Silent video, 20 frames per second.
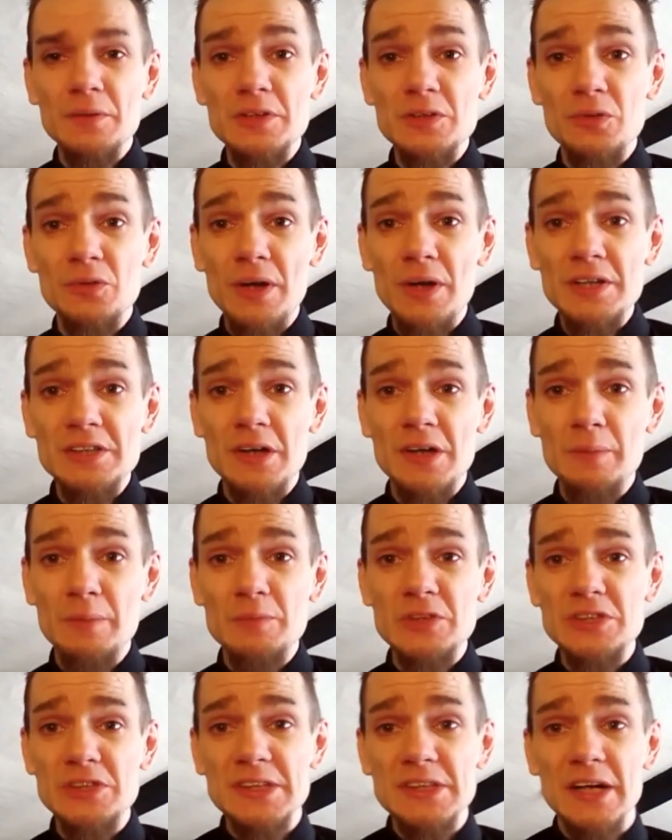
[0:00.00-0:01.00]
It's a great time
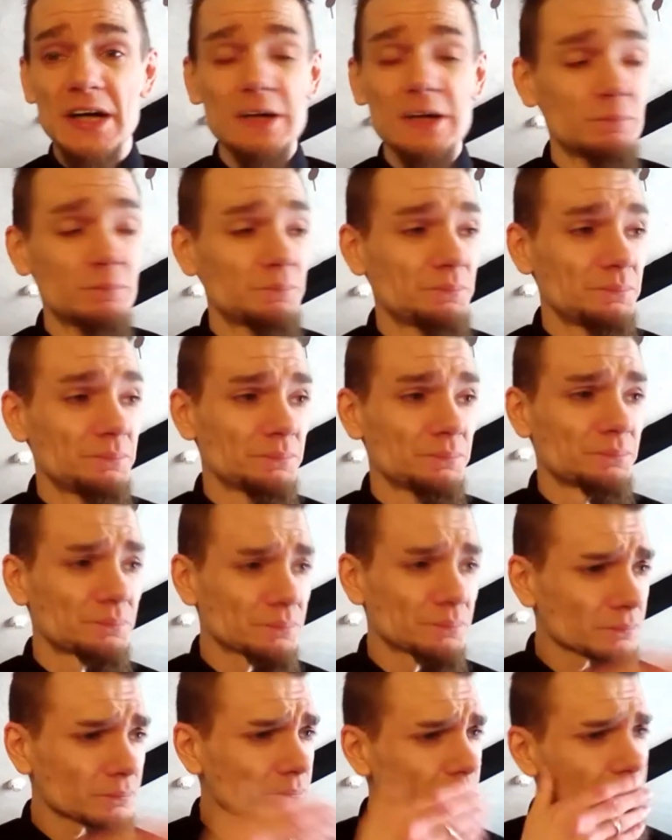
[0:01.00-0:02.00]
to start.
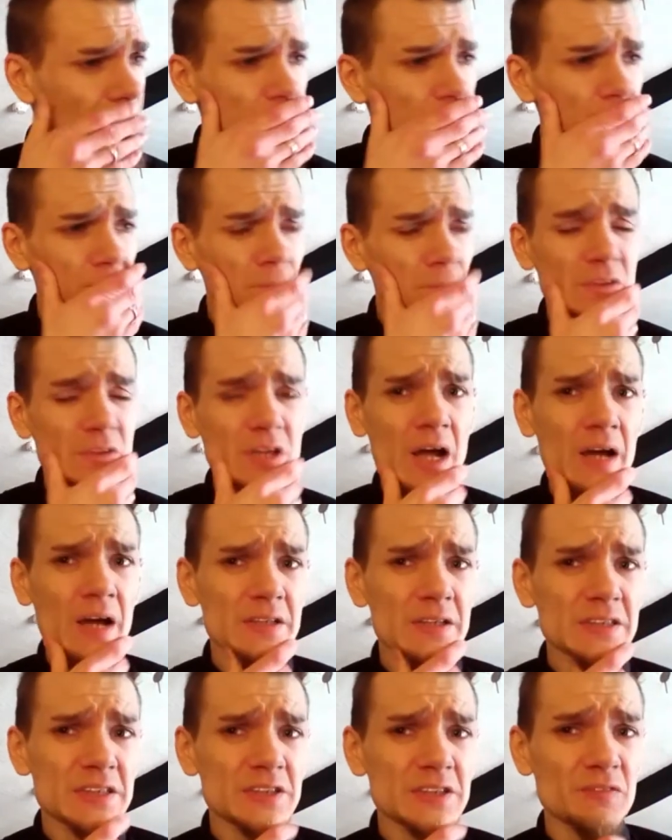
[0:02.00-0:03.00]
So how
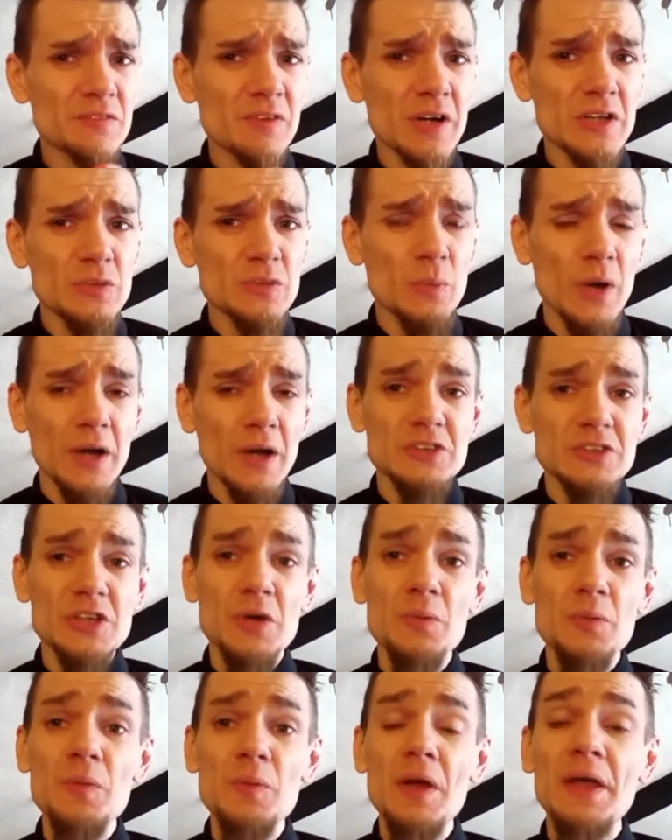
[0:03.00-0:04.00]
does this device work?
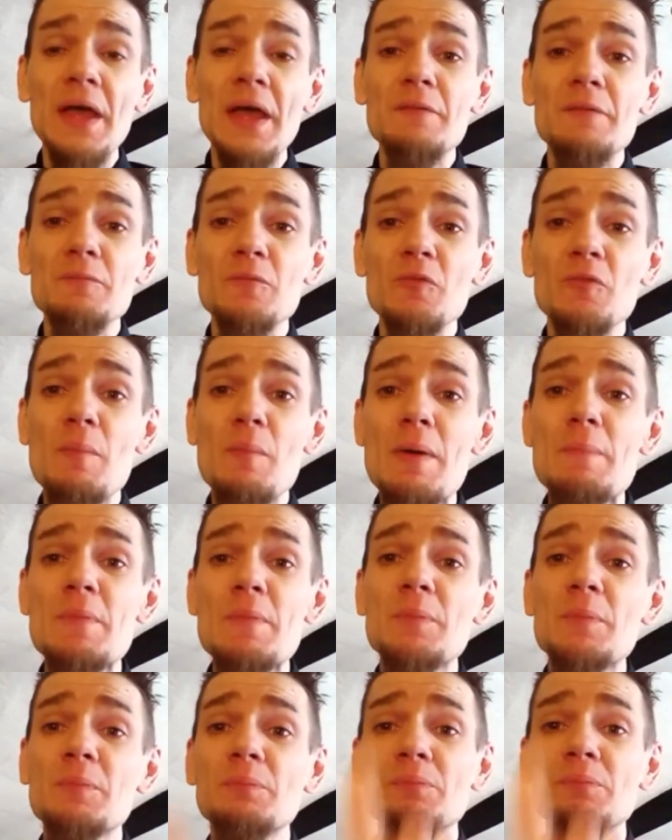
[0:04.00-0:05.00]
So again,
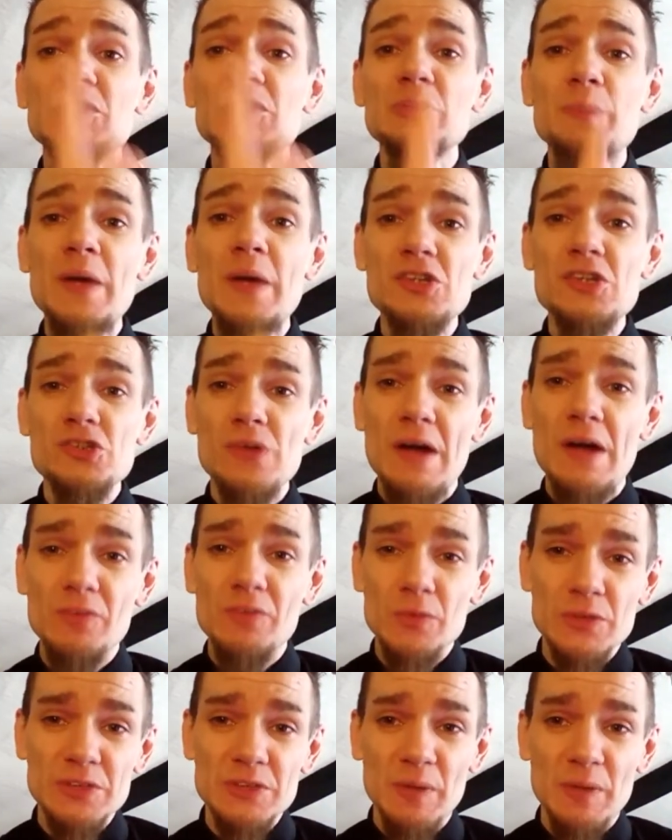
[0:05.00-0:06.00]
remember, space
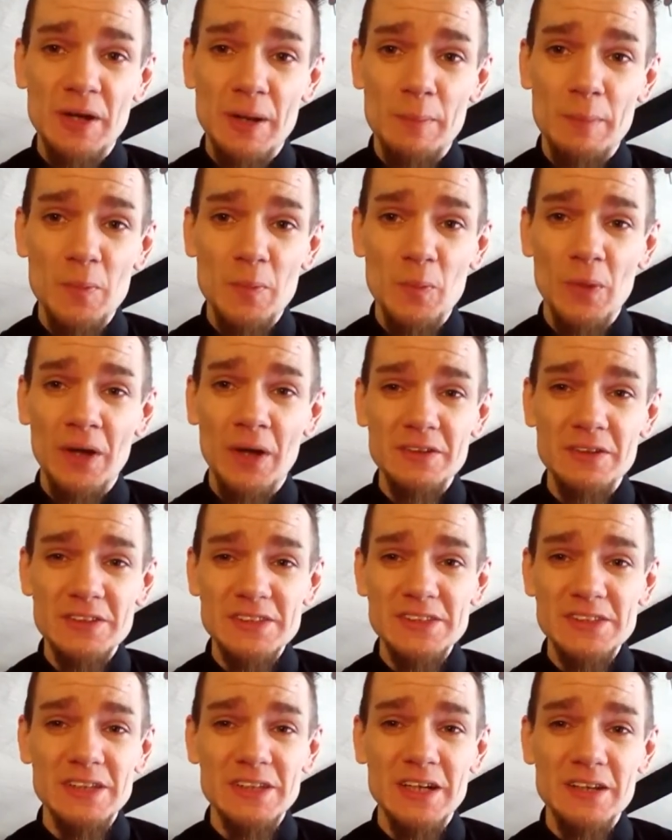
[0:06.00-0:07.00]
travel is my number one as I
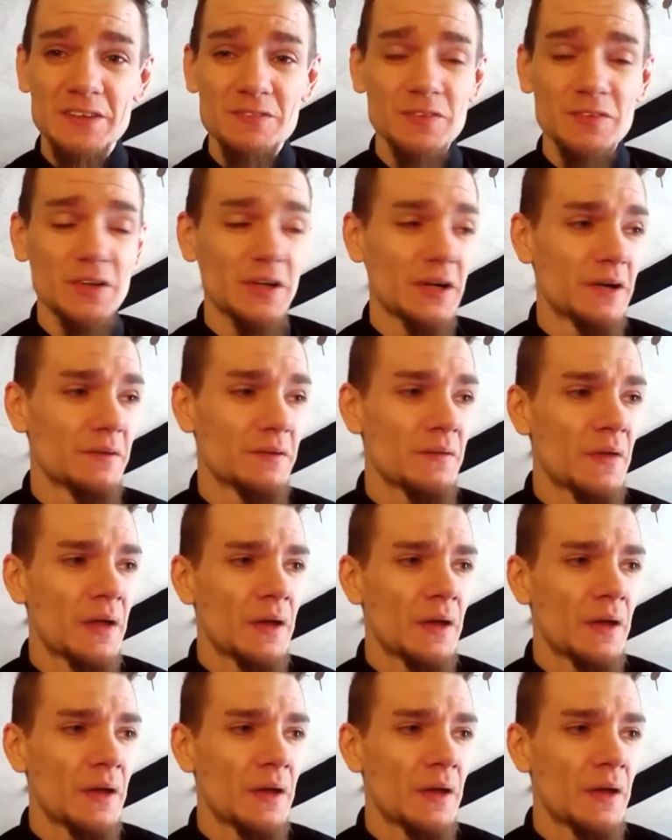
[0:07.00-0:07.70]
started the video.